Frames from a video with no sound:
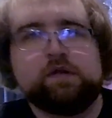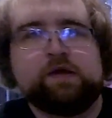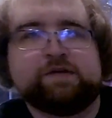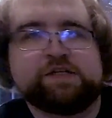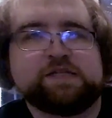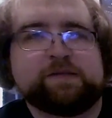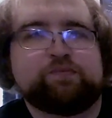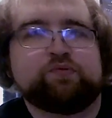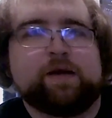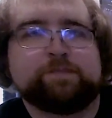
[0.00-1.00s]
If I just, like,
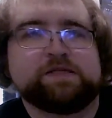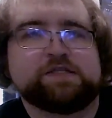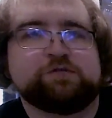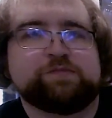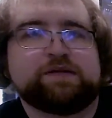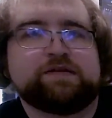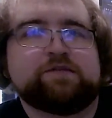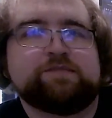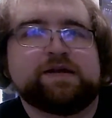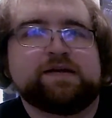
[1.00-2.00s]
prop this open a
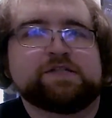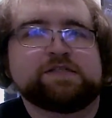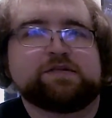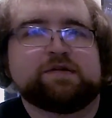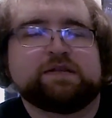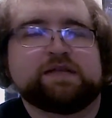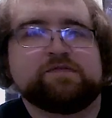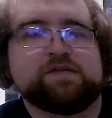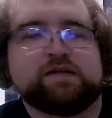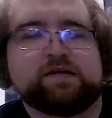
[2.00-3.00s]
little bit, I could just sort of
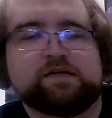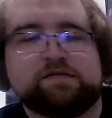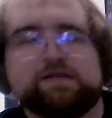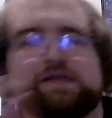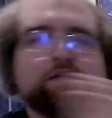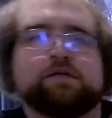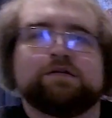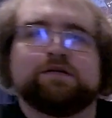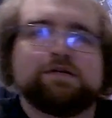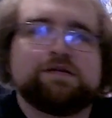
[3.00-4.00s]
leave it, like,
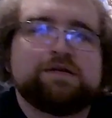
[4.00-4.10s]
here.